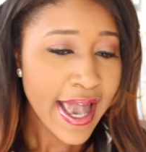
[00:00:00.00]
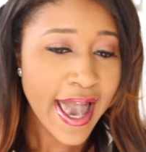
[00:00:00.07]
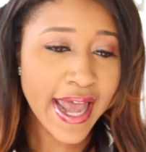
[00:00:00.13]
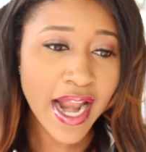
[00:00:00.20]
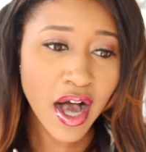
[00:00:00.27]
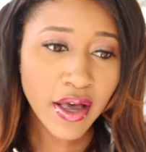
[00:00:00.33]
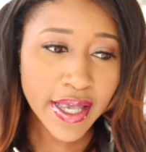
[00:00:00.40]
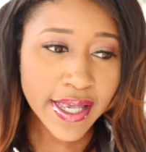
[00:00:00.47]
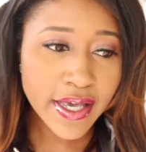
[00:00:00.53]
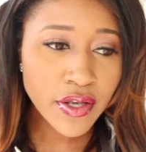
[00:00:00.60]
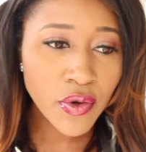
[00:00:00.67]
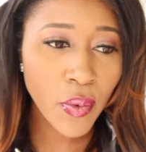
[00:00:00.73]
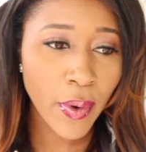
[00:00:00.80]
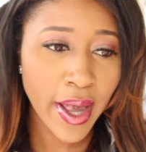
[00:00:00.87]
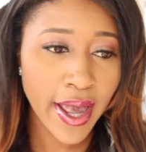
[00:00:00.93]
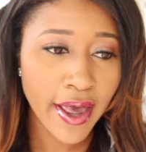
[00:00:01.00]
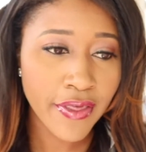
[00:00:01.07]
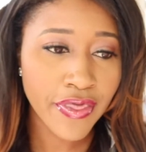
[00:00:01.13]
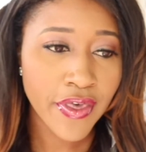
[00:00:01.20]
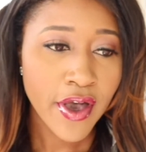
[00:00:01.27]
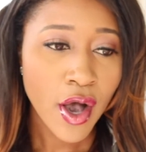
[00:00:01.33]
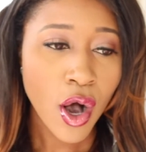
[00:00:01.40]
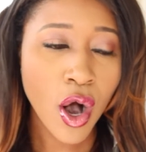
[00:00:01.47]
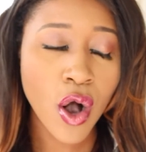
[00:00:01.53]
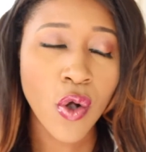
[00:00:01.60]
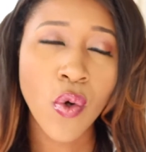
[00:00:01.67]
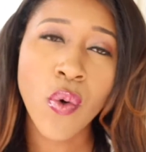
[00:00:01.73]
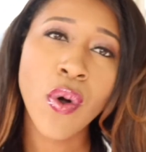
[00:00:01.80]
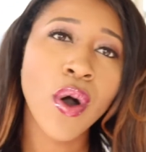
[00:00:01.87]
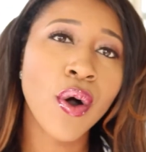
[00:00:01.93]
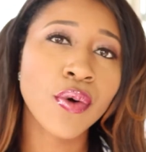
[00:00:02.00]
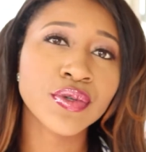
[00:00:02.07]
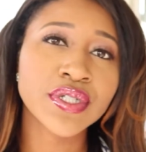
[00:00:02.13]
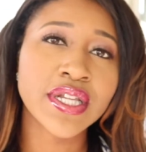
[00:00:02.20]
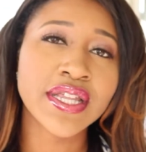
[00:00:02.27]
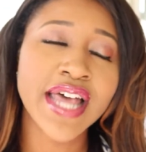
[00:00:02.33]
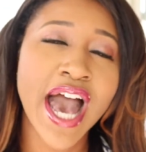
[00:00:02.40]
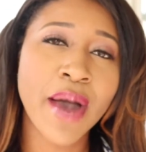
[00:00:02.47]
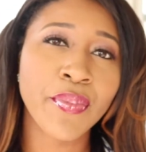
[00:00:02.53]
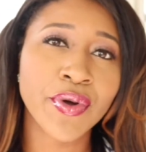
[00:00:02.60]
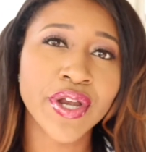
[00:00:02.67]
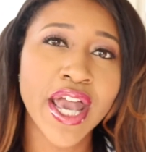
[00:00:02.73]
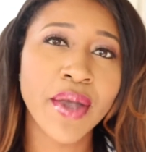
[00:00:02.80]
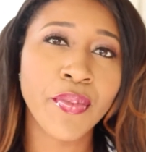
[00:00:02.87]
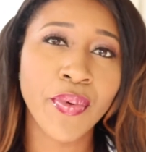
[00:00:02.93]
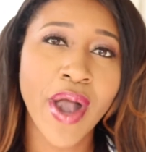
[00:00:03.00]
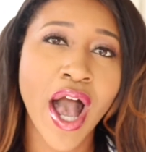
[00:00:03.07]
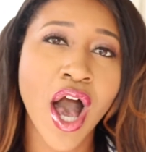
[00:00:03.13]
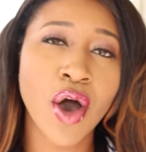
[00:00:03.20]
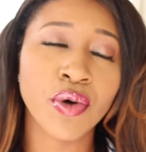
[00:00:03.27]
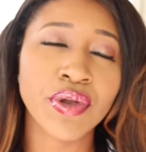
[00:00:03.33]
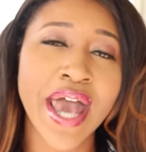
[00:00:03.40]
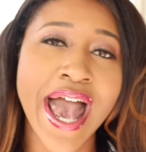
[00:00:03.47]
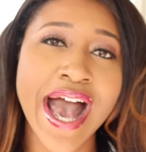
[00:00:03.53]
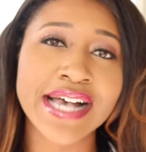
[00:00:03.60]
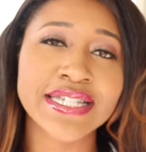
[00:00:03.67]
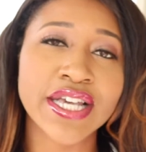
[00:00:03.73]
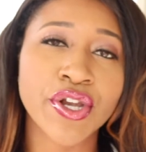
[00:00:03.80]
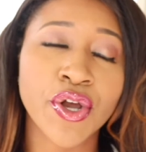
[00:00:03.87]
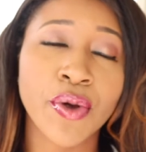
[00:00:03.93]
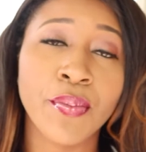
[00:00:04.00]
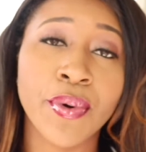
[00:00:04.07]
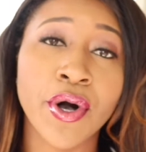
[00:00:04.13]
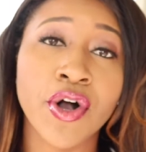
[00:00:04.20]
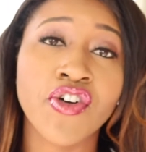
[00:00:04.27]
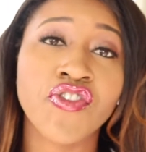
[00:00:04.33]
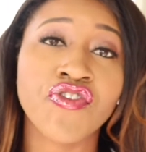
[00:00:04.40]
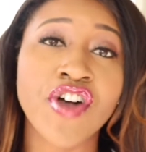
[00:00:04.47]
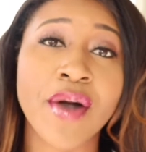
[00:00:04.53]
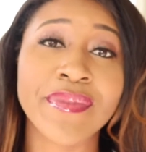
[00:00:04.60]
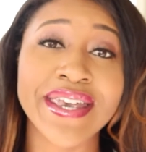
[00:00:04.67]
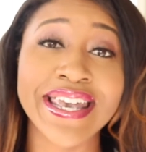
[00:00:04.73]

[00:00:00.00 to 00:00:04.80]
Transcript: And I'll end with a quote that Brené Brown has in her book from